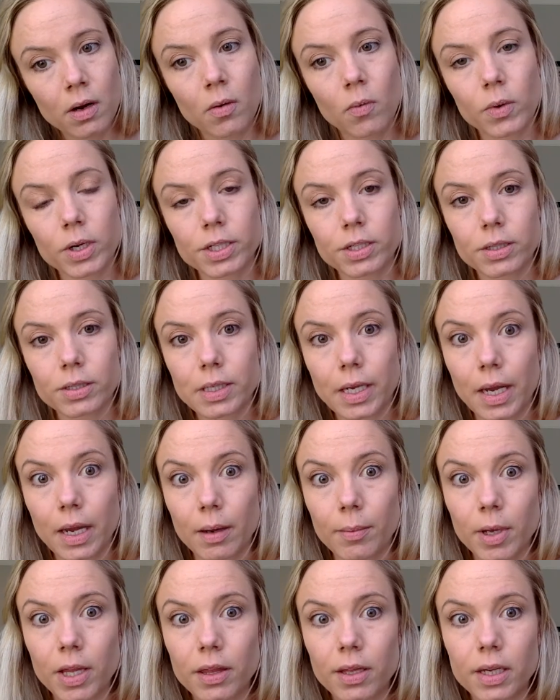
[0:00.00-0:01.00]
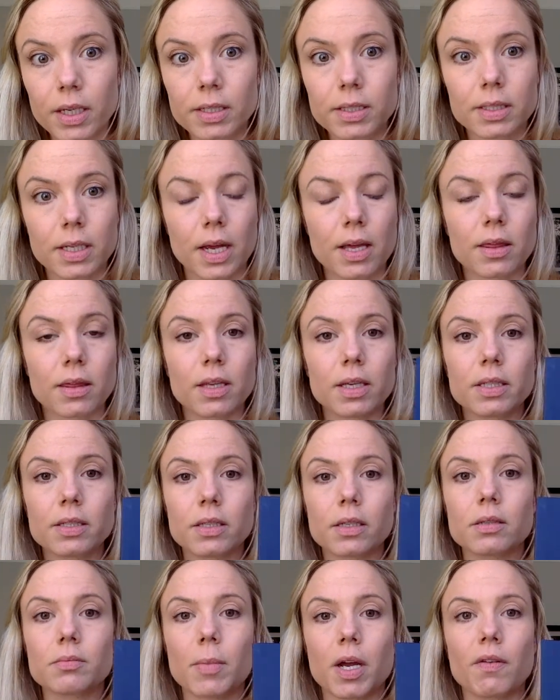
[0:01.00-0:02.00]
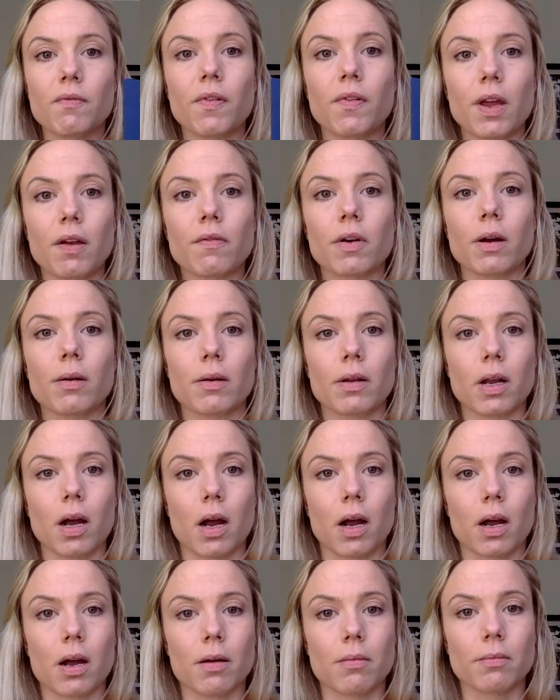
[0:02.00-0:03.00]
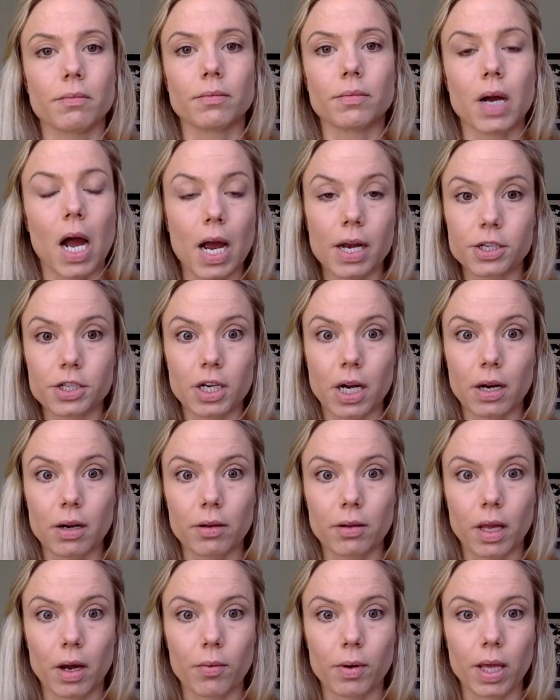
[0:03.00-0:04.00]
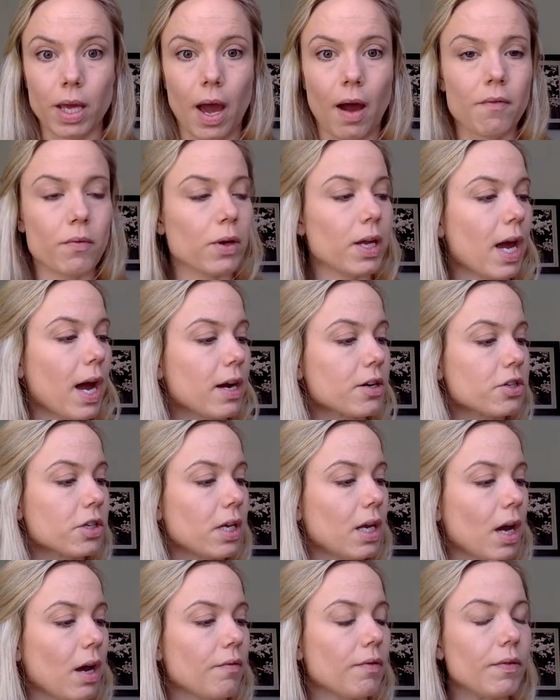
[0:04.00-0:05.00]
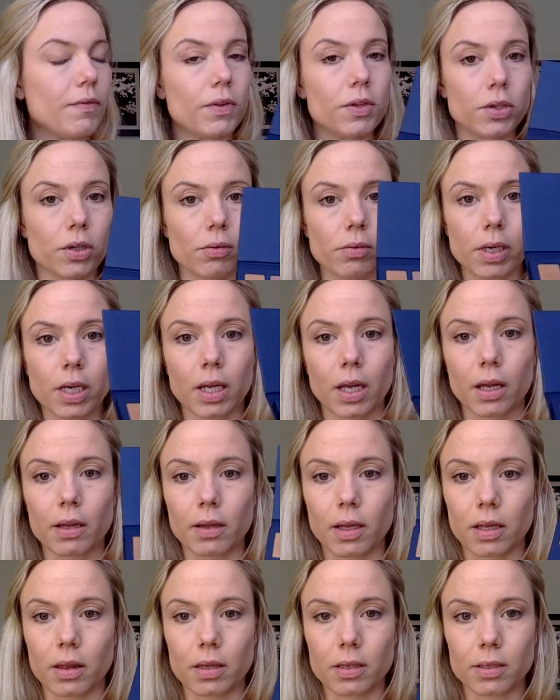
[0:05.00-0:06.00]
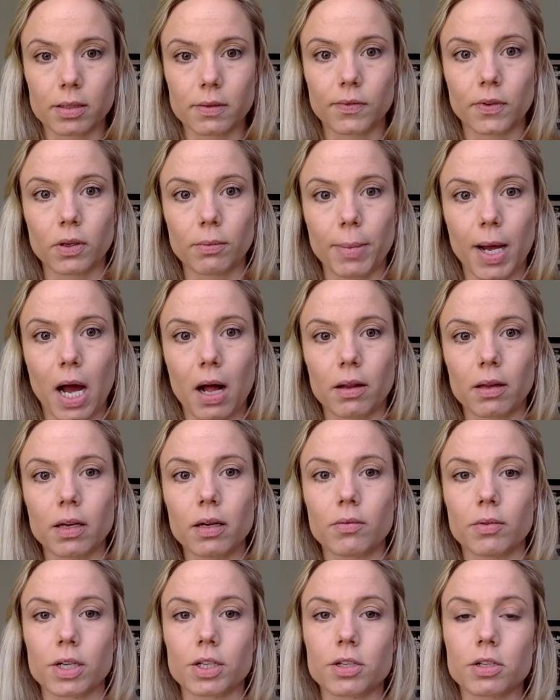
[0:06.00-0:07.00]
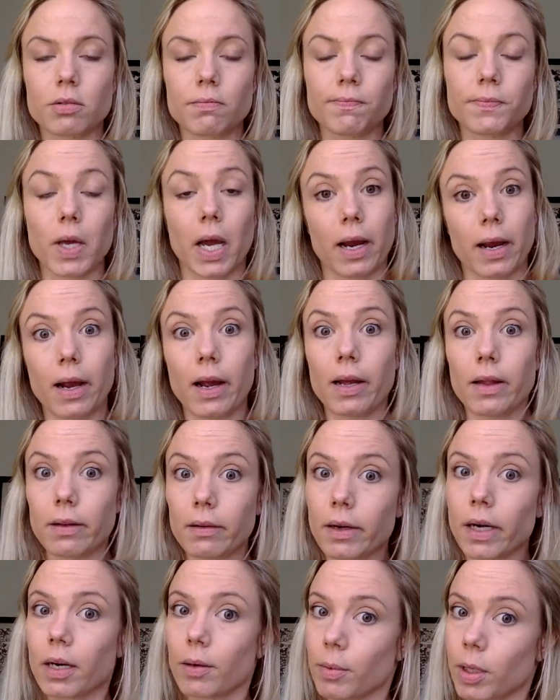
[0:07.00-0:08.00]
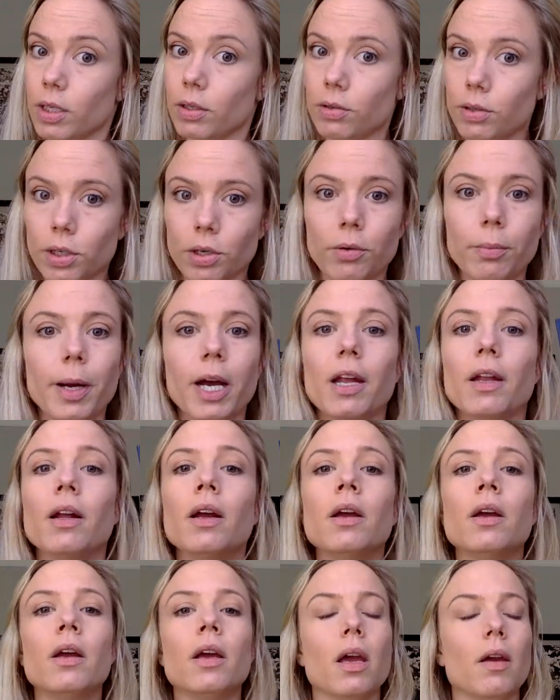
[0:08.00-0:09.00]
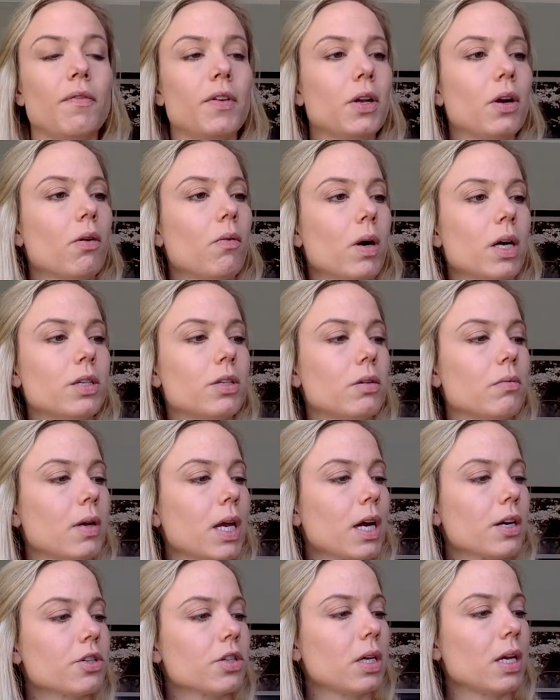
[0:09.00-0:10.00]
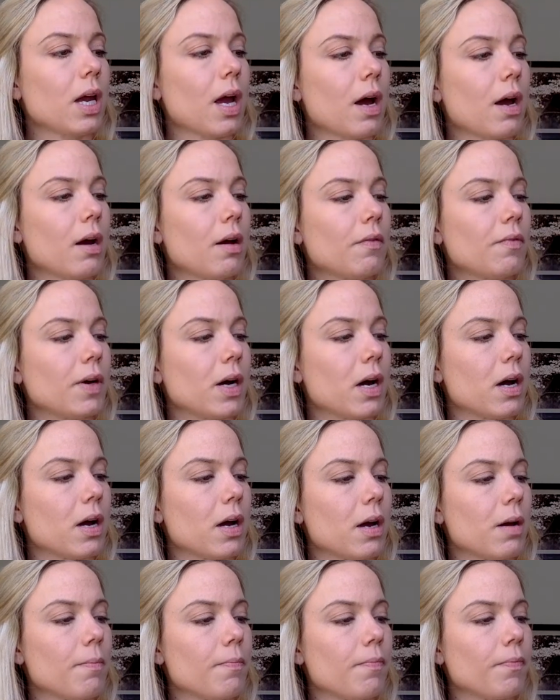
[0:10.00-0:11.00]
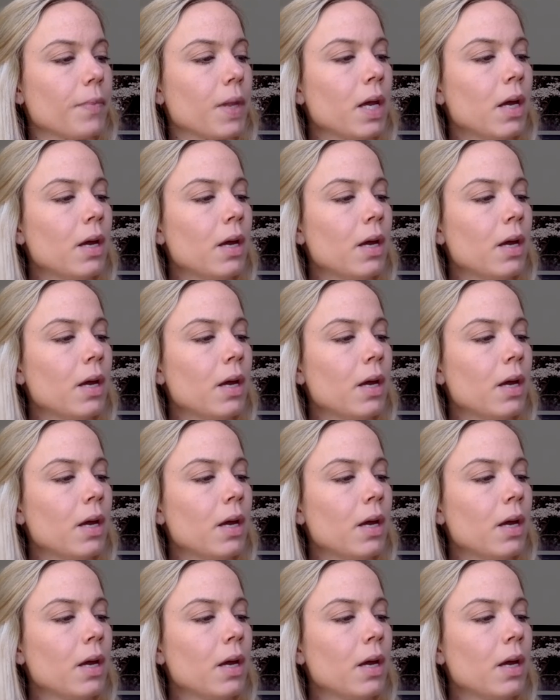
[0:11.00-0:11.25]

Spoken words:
which is amethyst, and this is my favorite eyeshadow that we have. We actually have, if you don't want to get like this full palette, which I highly recommend you do, but if you don't want to, we actually have a